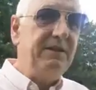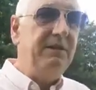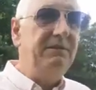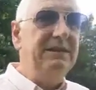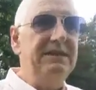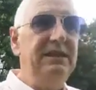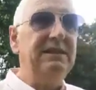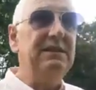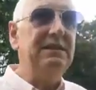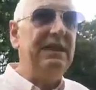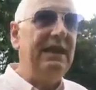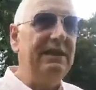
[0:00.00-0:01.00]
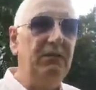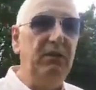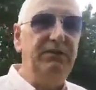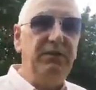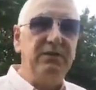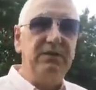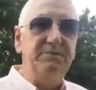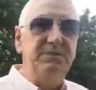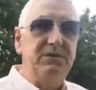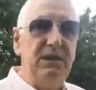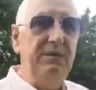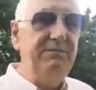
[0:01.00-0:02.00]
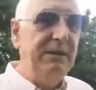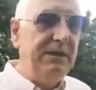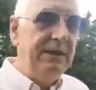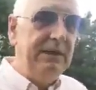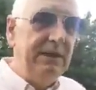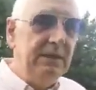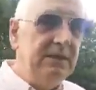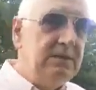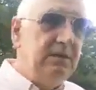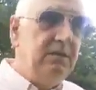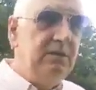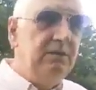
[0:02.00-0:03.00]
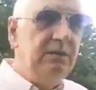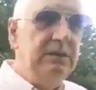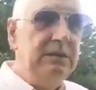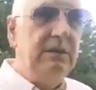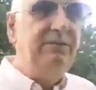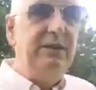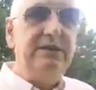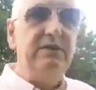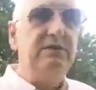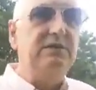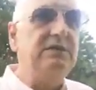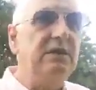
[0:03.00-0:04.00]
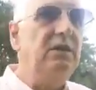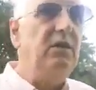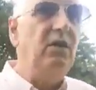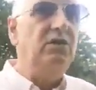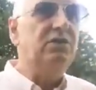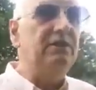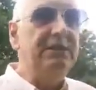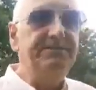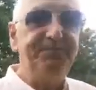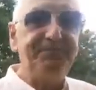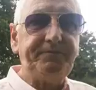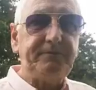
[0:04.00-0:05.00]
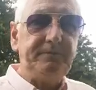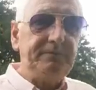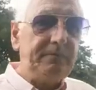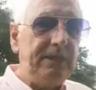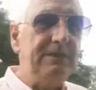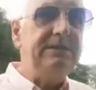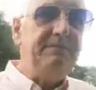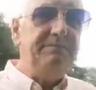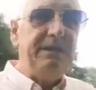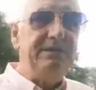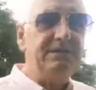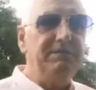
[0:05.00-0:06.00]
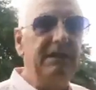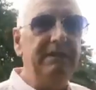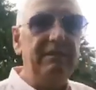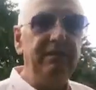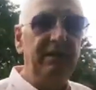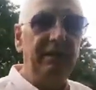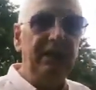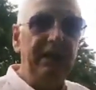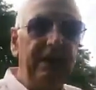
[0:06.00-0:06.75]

And I thought, isn't it sad that we've got to subscribe to a veterans lottery, £10 a month,